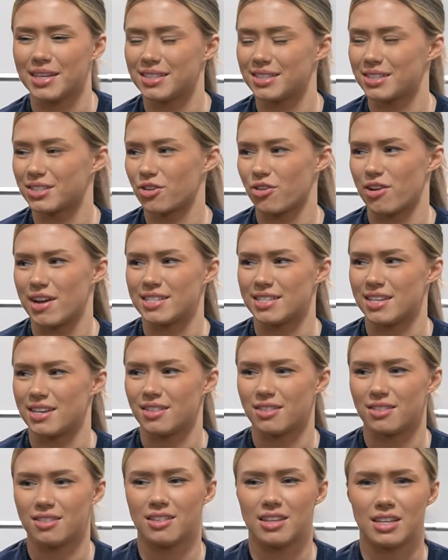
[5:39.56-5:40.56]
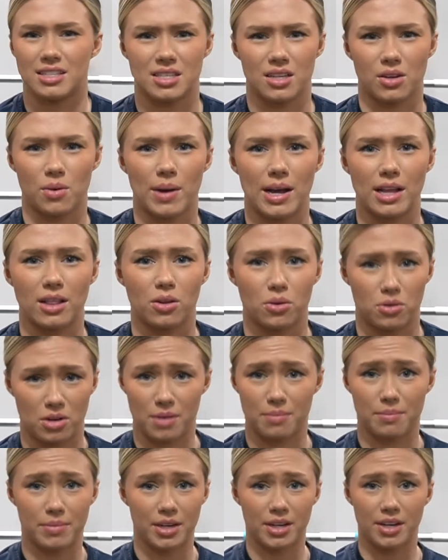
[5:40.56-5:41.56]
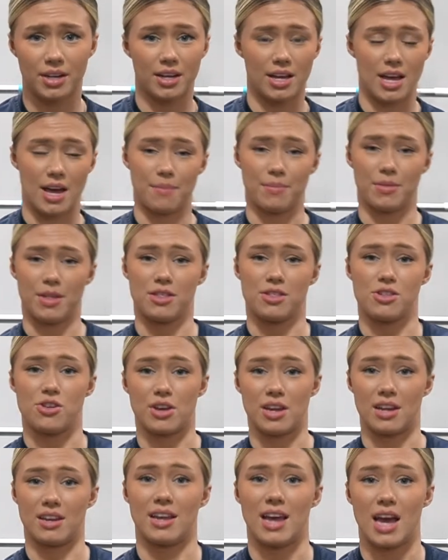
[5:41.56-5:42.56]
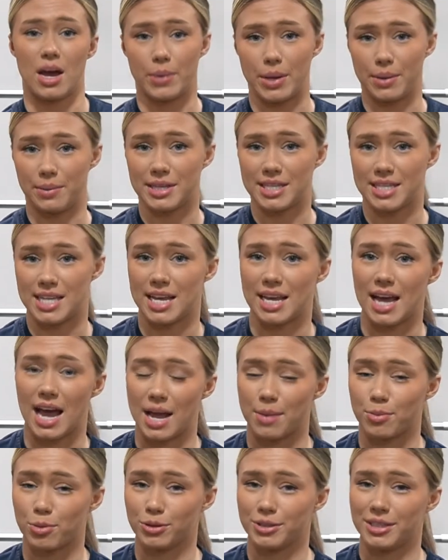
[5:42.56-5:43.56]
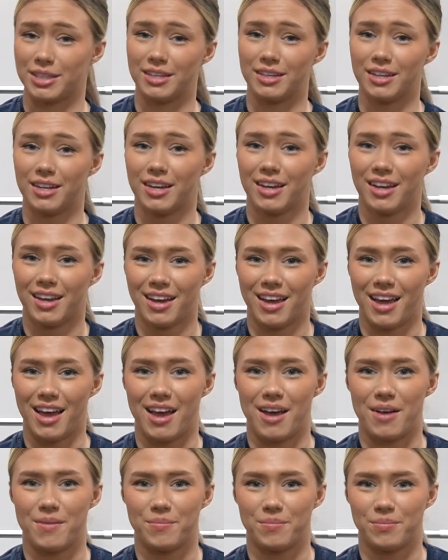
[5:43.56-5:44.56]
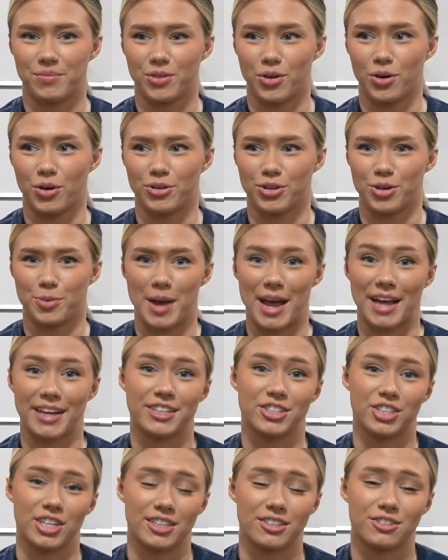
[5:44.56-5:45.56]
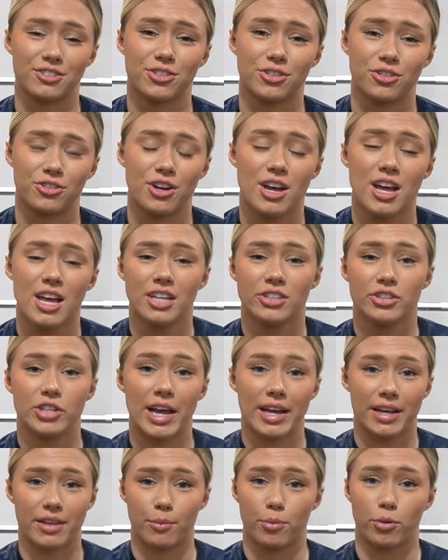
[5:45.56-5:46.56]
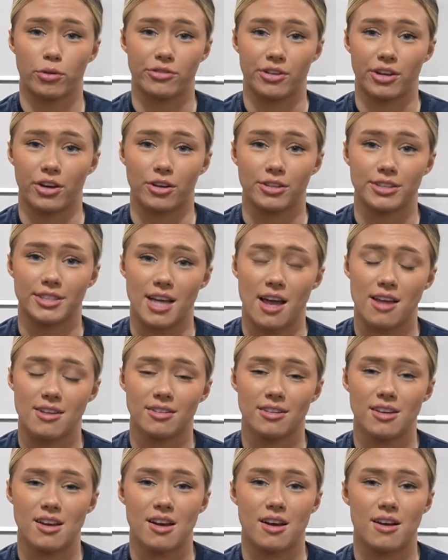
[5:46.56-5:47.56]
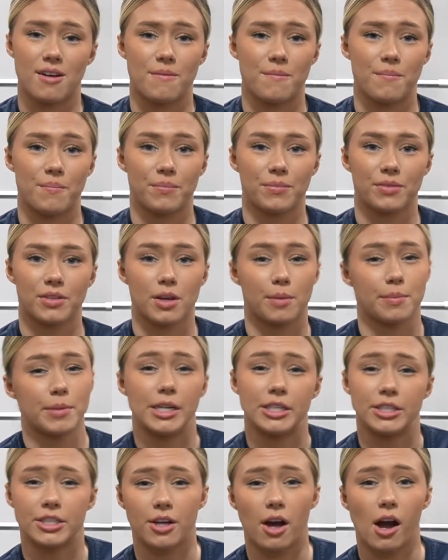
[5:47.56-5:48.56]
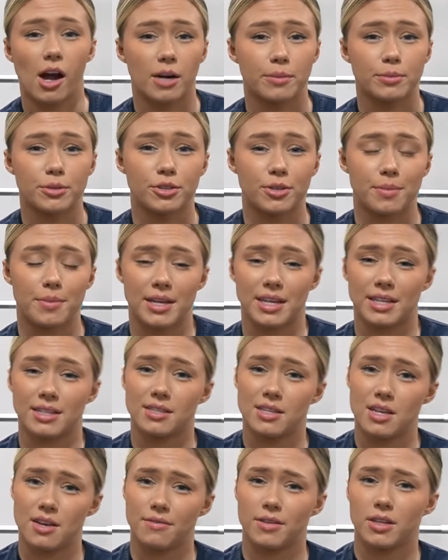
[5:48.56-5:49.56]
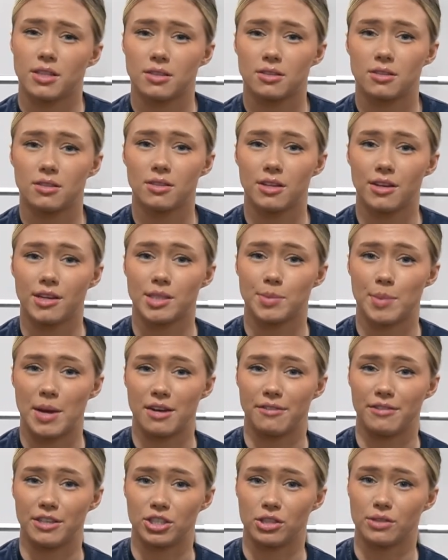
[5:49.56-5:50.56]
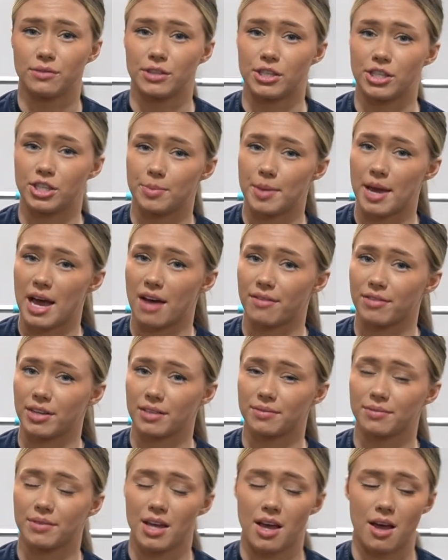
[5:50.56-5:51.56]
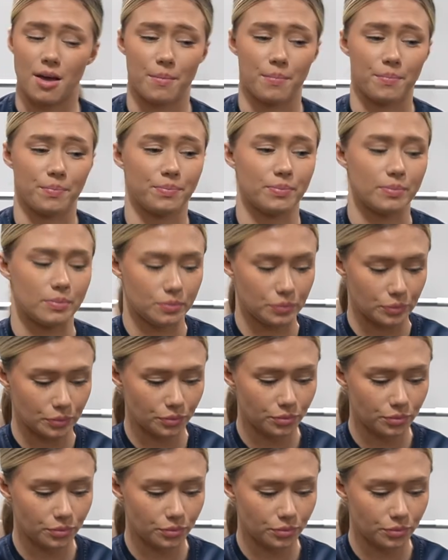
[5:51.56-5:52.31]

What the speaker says: It's crazy. It's quite a low number that you can get away with saying high protein on your packaging. So check the protein content compared to carbs or something, and see if it's beneficial for you to be having.